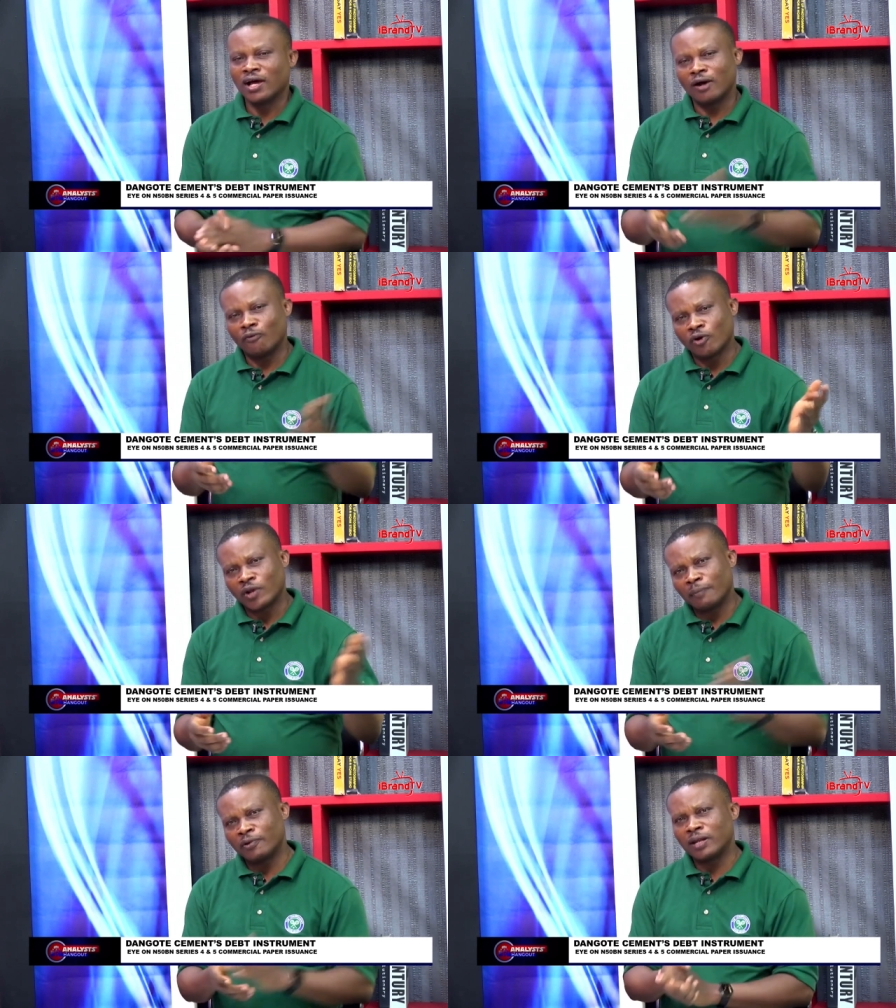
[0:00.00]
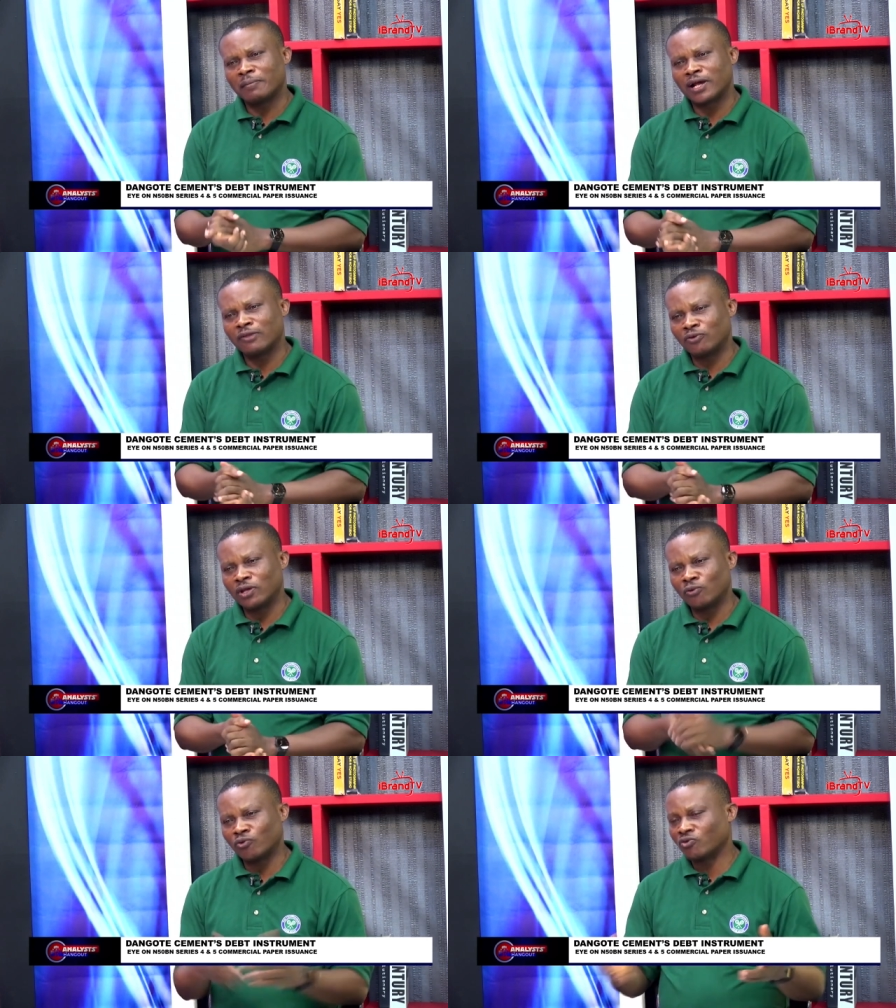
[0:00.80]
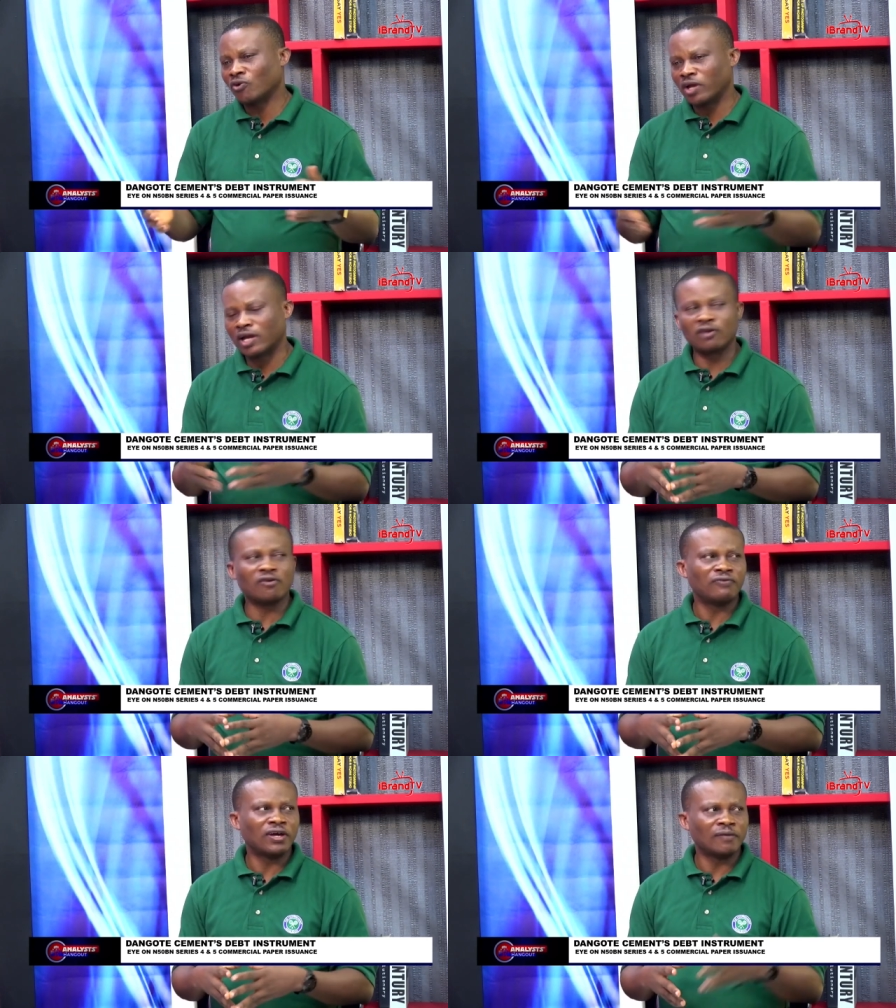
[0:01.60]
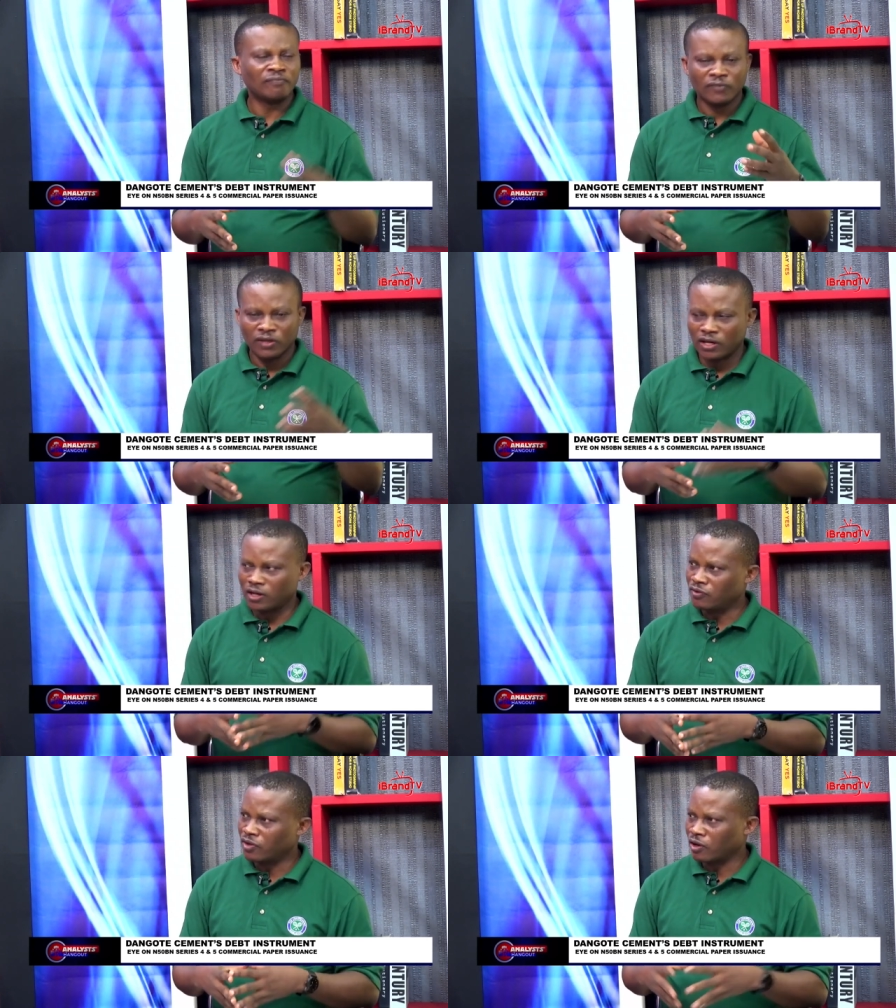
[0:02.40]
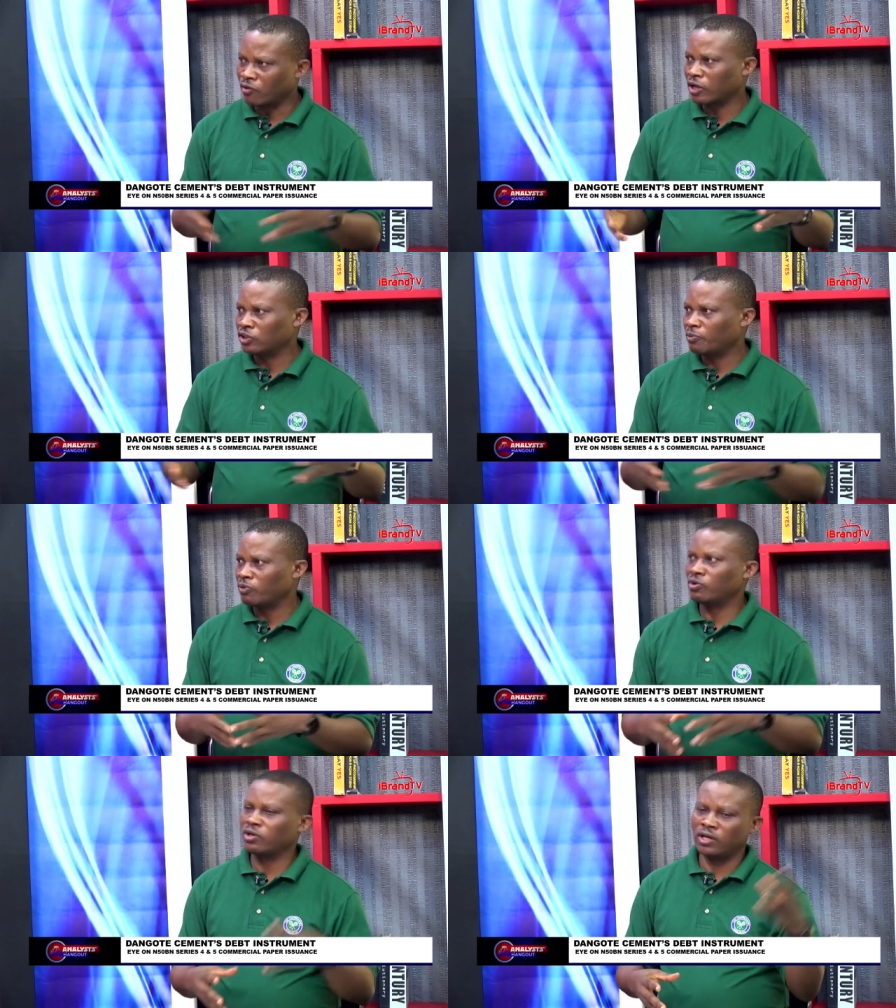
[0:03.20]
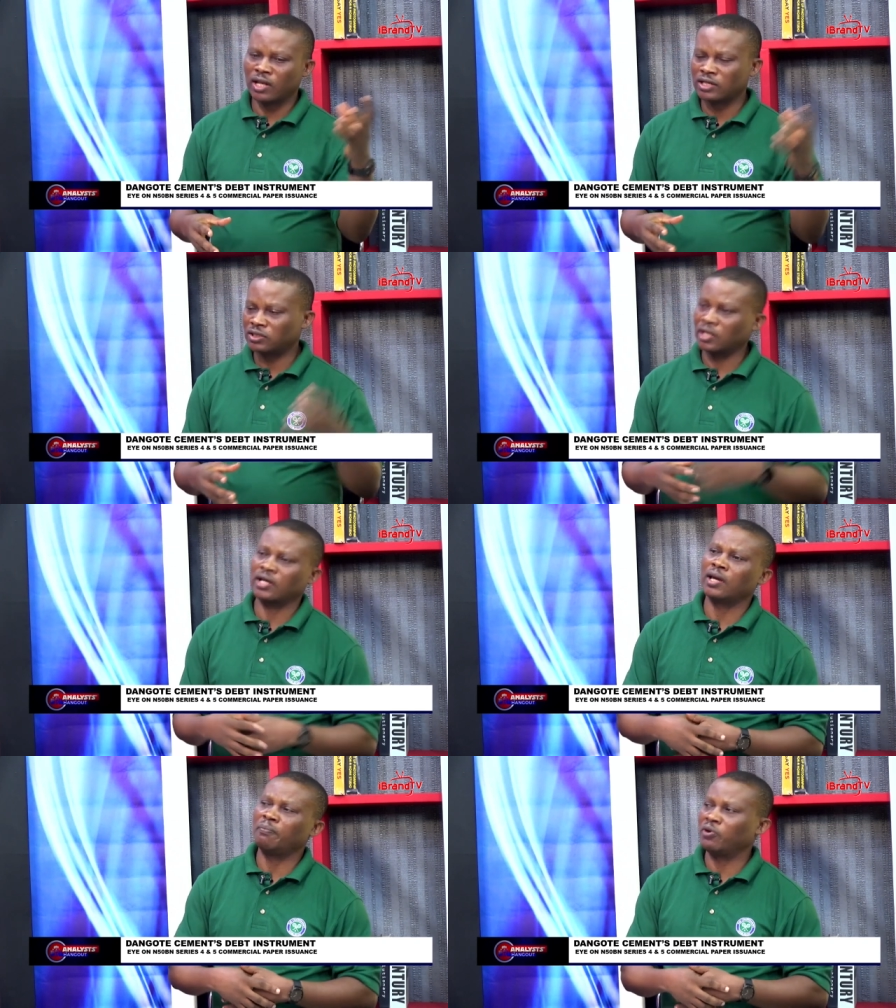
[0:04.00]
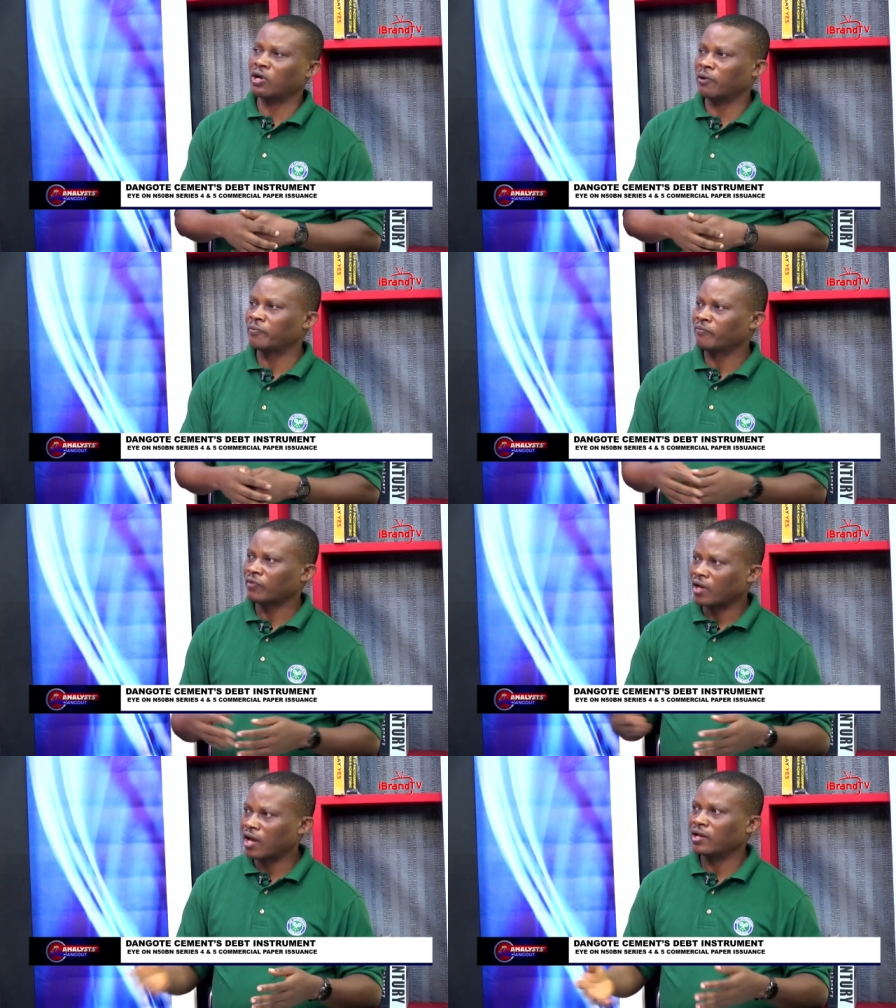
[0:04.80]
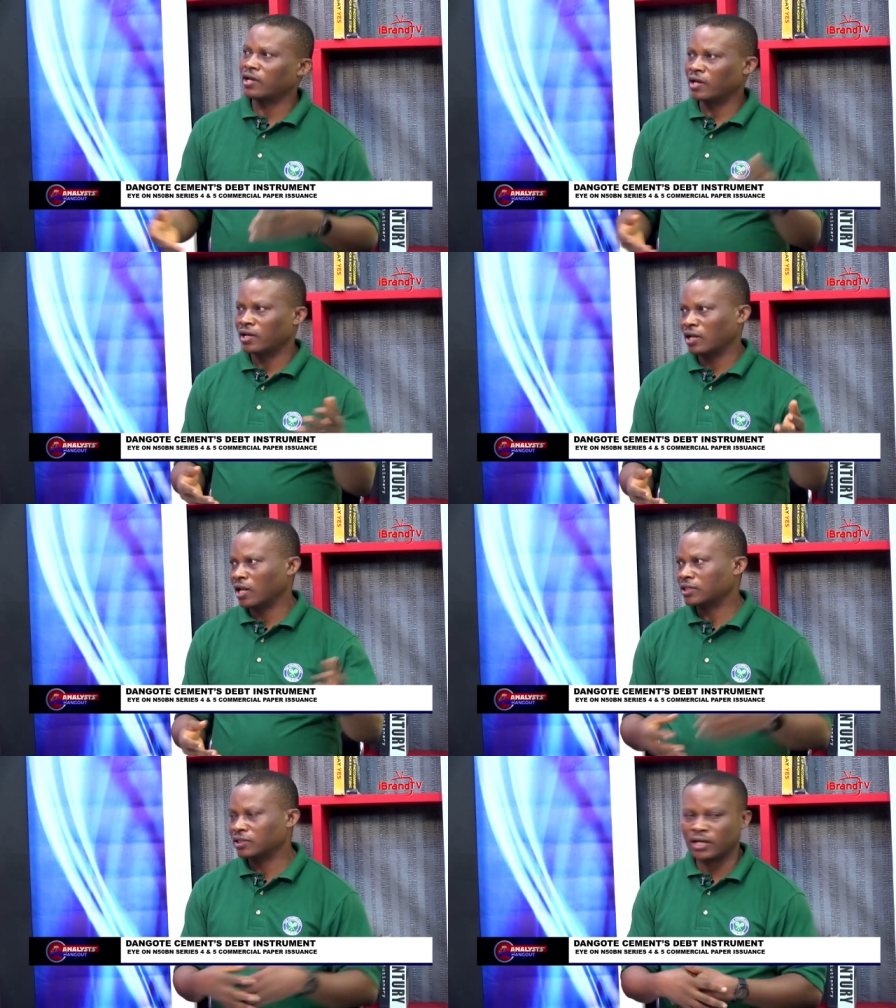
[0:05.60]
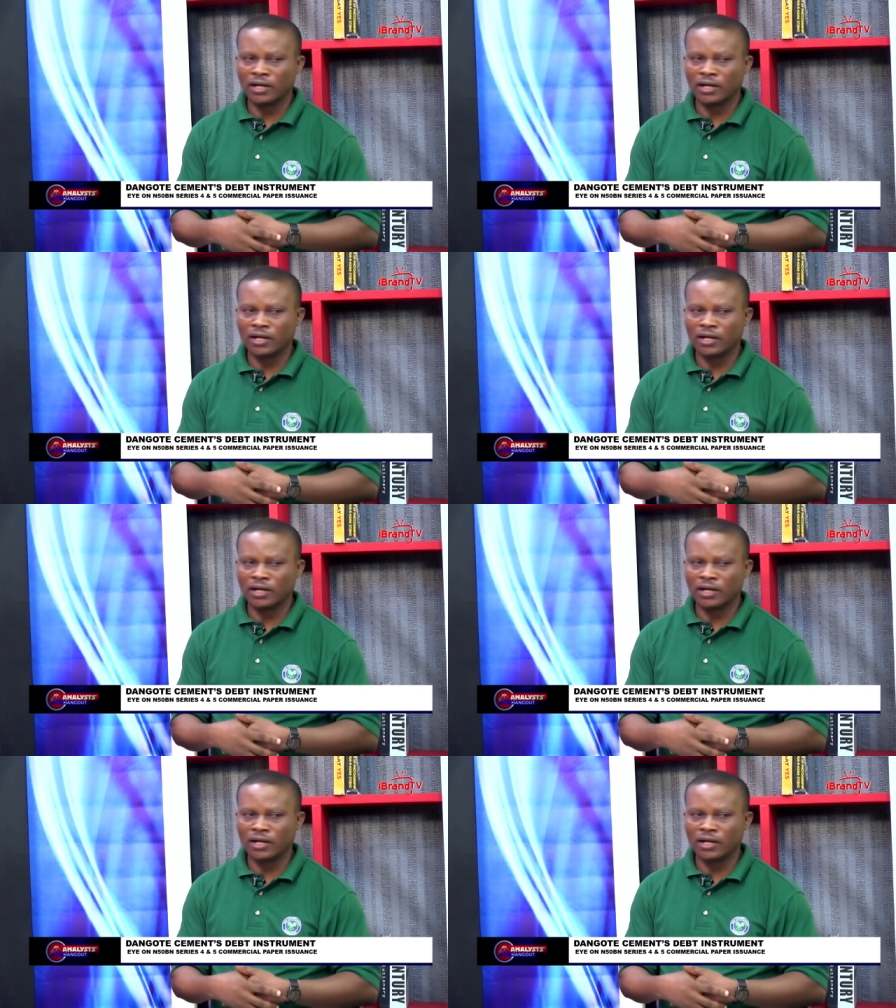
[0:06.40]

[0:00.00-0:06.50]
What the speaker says: And what happened in the market today, we saw a kind of this connection between the last MPR and the last